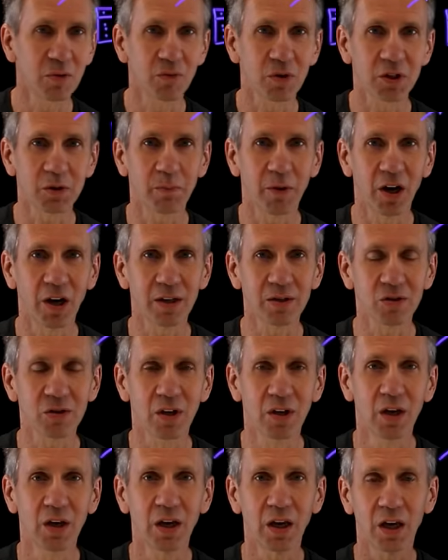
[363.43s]
and response
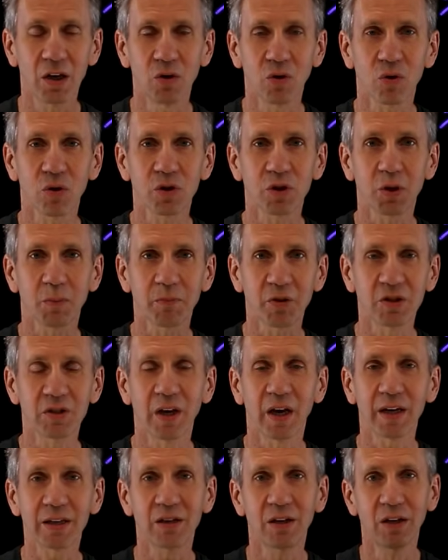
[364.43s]
in order to
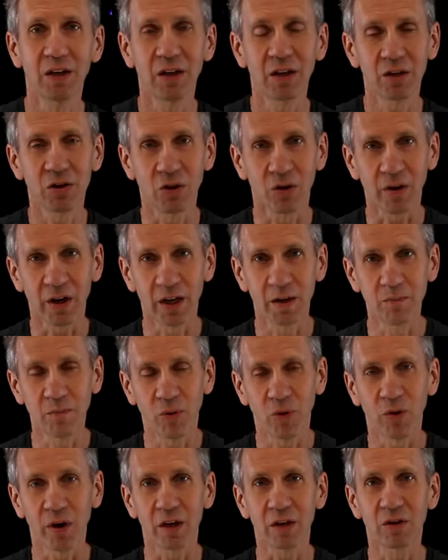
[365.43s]
protect your
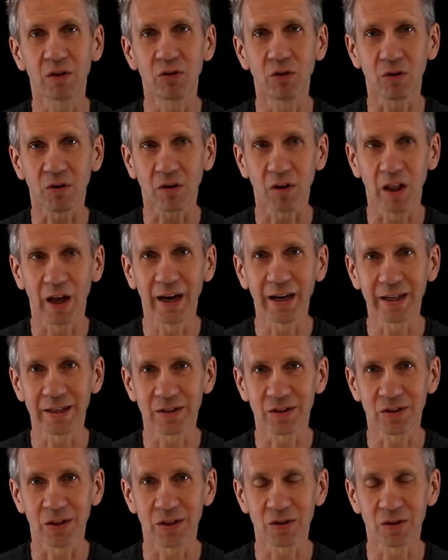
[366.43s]
endpoint, your
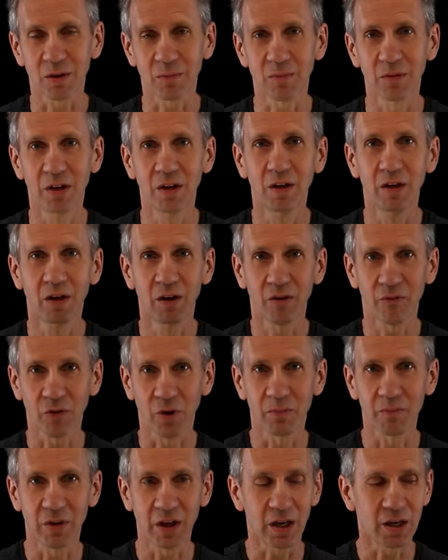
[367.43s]
client system,
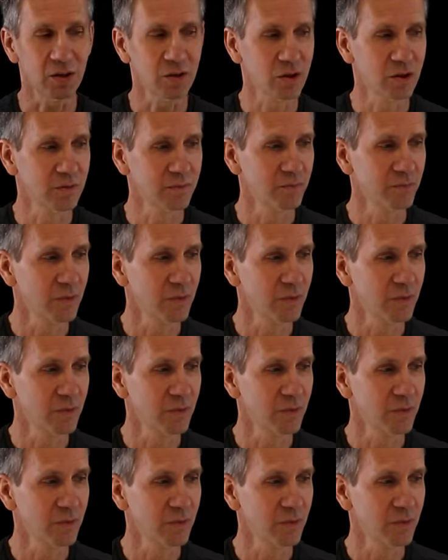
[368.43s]
from these.